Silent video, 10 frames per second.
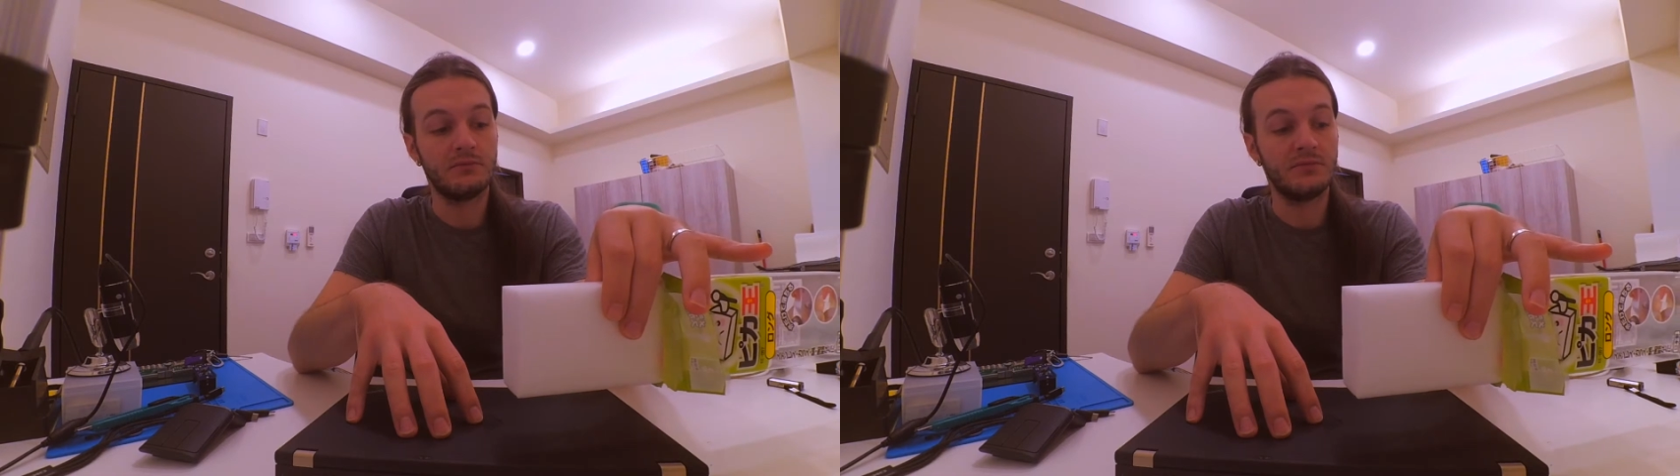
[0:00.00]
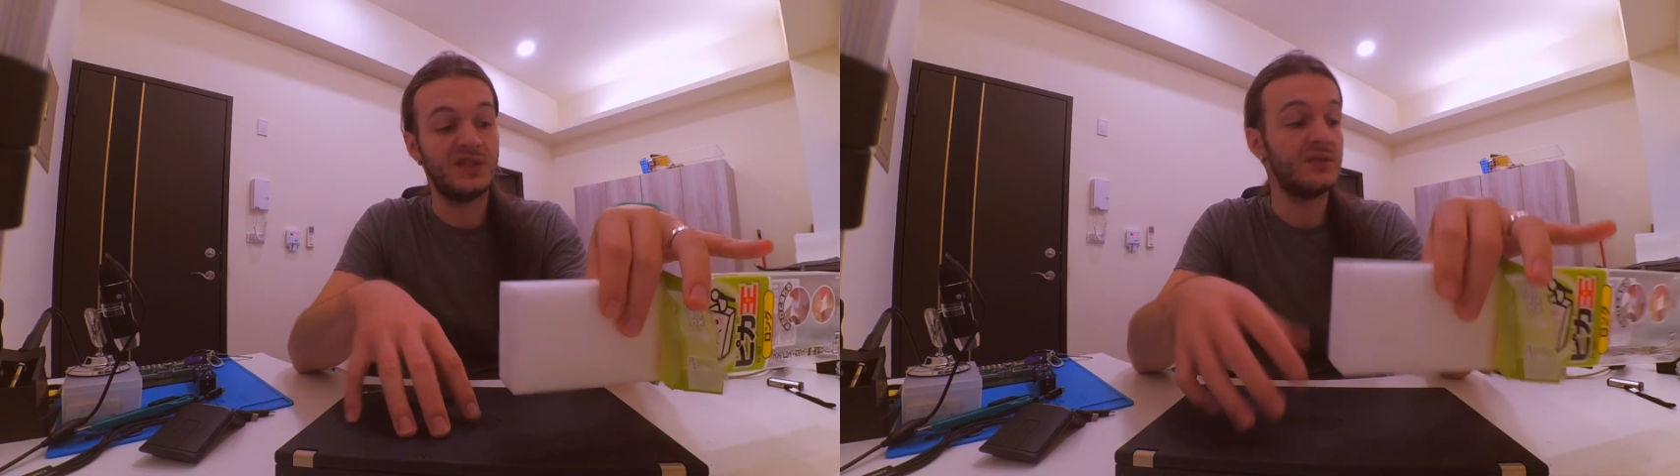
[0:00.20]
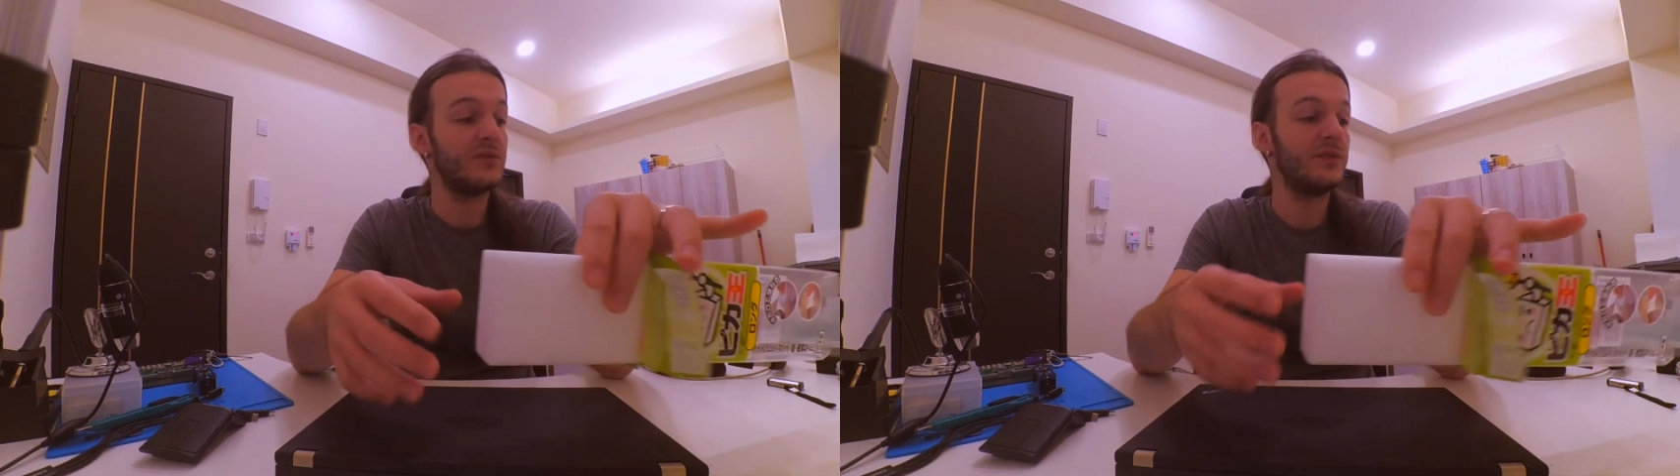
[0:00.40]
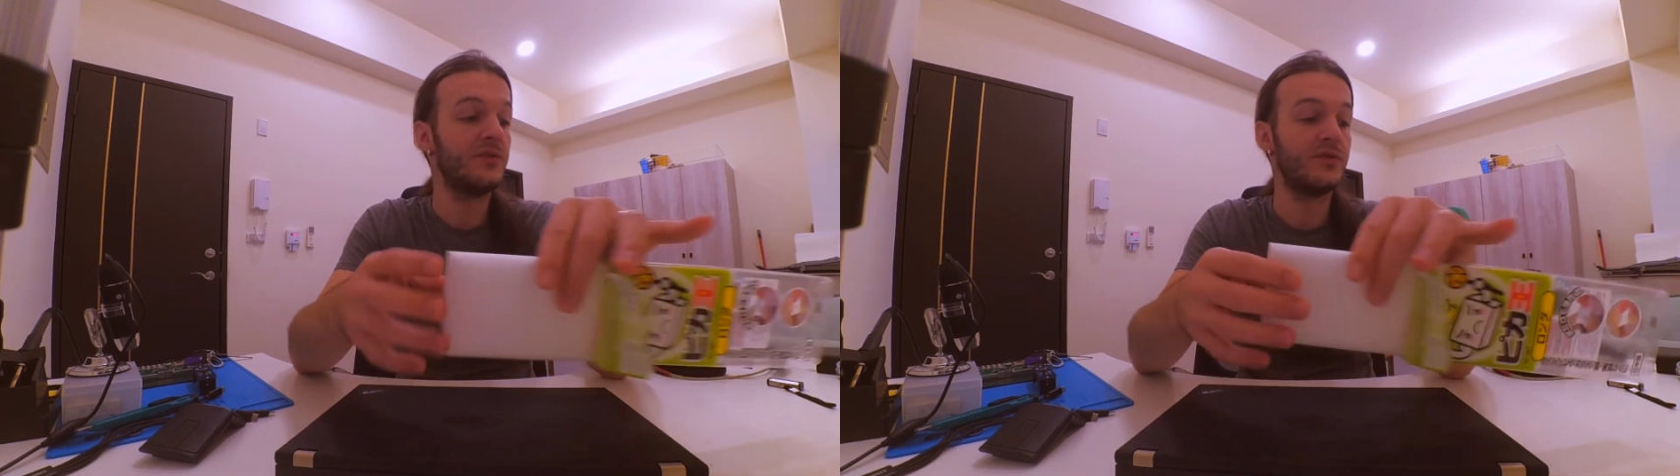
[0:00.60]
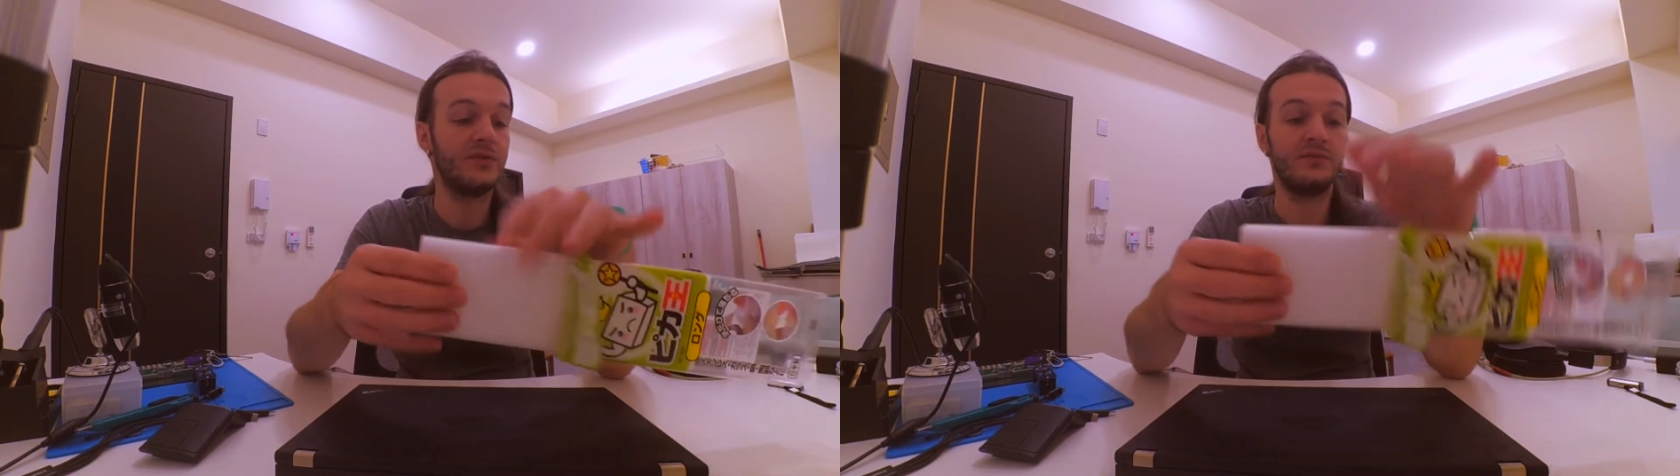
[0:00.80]
Generally
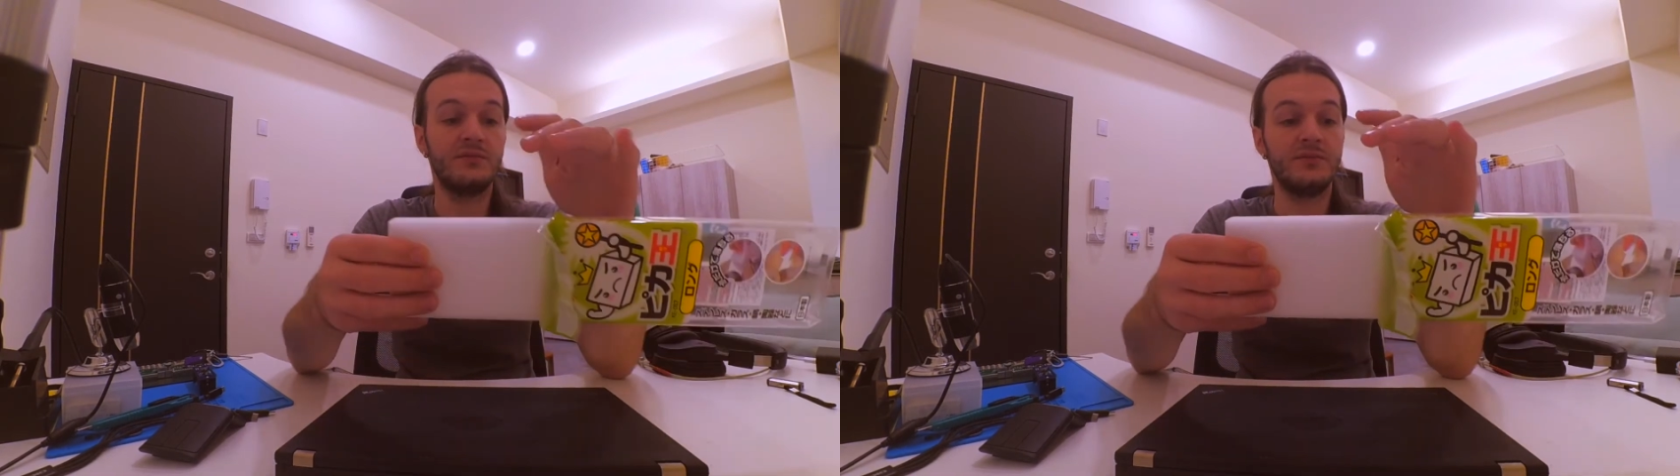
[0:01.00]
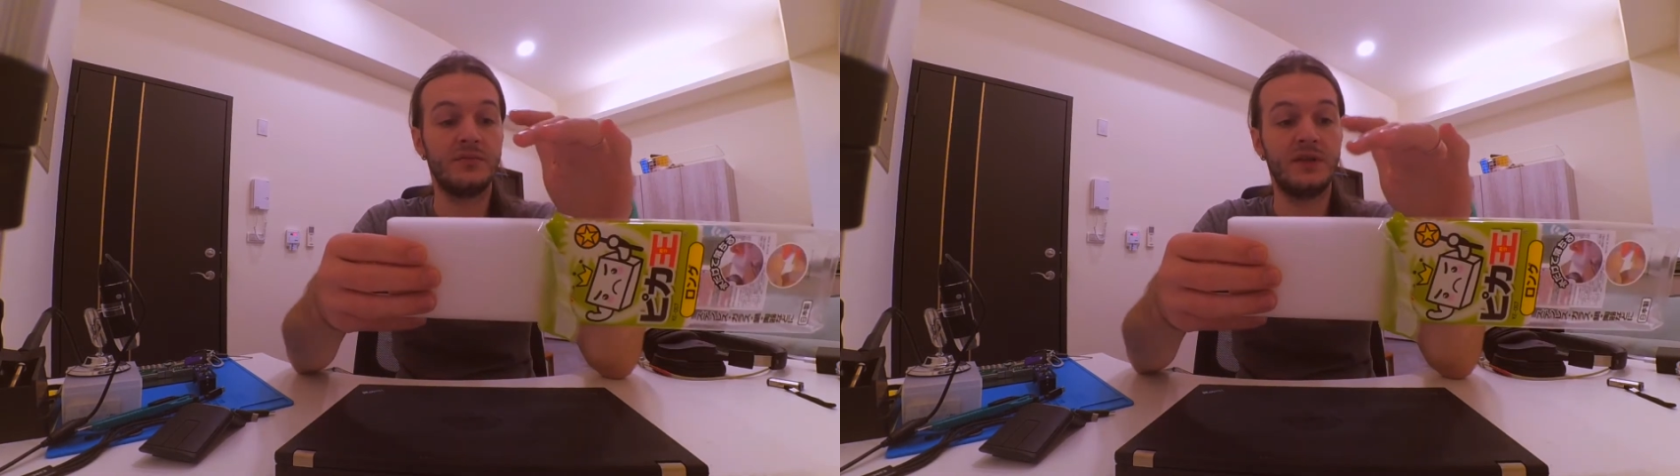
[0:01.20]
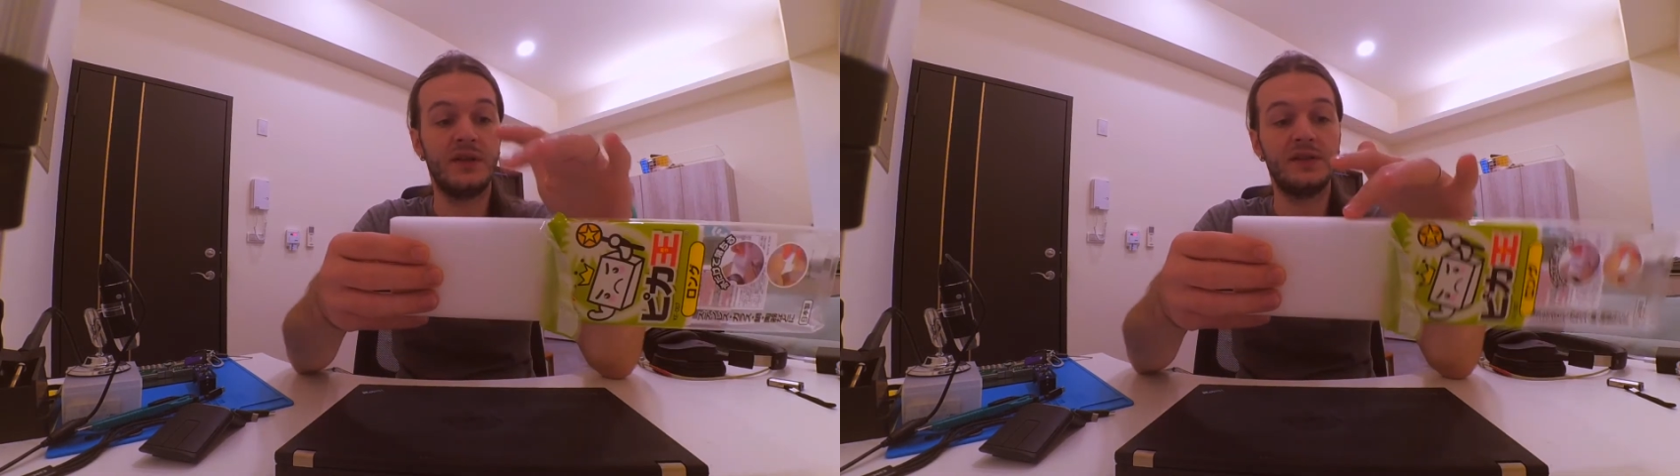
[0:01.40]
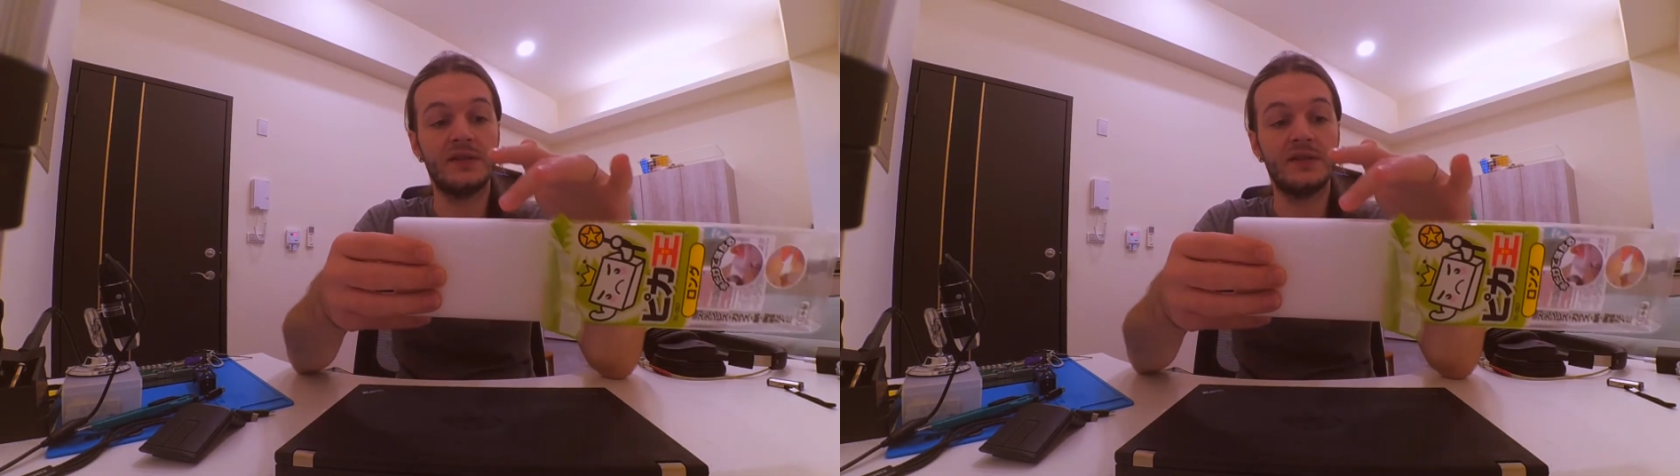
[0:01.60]
for this